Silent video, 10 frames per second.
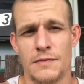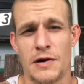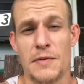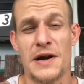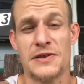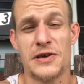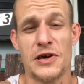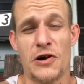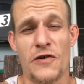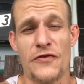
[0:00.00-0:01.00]
But I'm about to
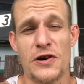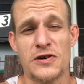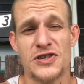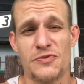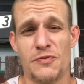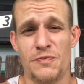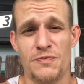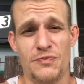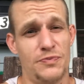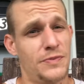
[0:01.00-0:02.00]
get off here, so
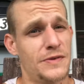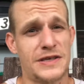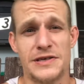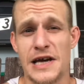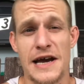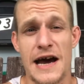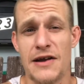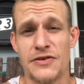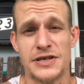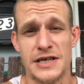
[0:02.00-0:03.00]
stay out
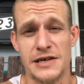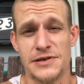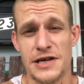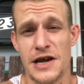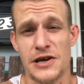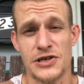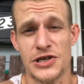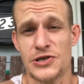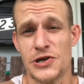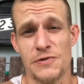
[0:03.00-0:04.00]
of this heat today because
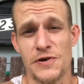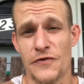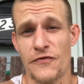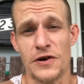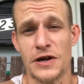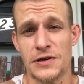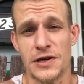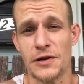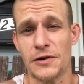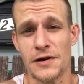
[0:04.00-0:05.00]
it's going to be a freaking
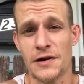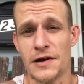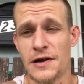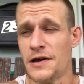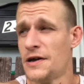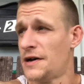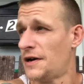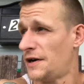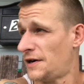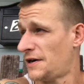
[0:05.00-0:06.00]
killer.
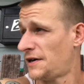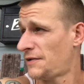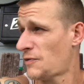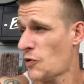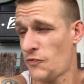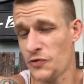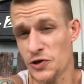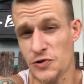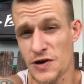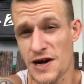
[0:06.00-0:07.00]
Uh, hopefully
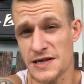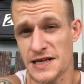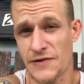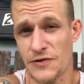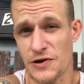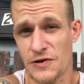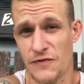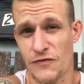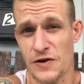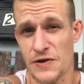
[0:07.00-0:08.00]
you guys have a good
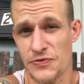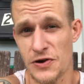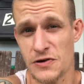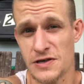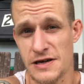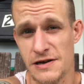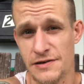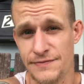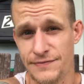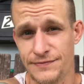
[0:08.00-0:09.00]
freaking Thursday.